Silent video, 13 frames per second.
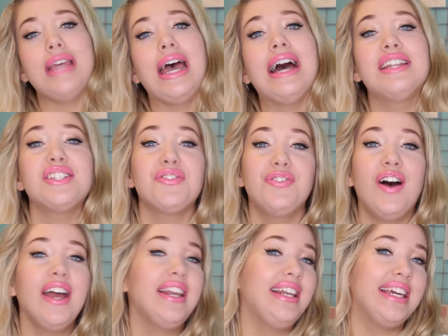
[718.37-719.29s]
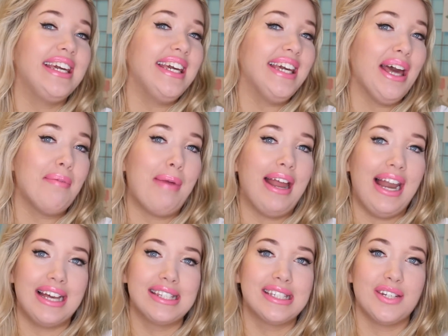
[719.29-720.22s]
And finally, my
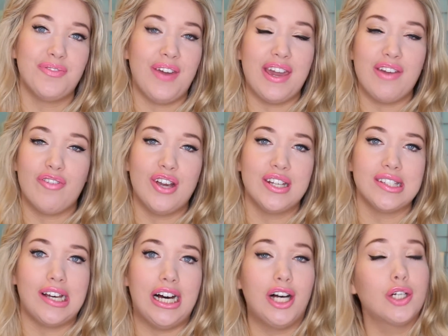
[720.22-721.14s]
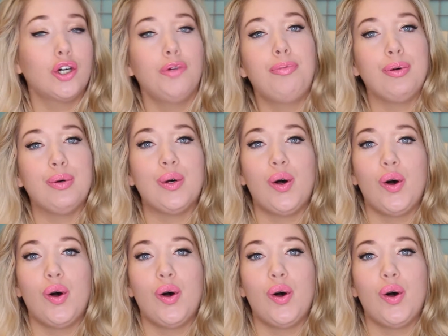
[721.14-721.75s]
last favourites are a couple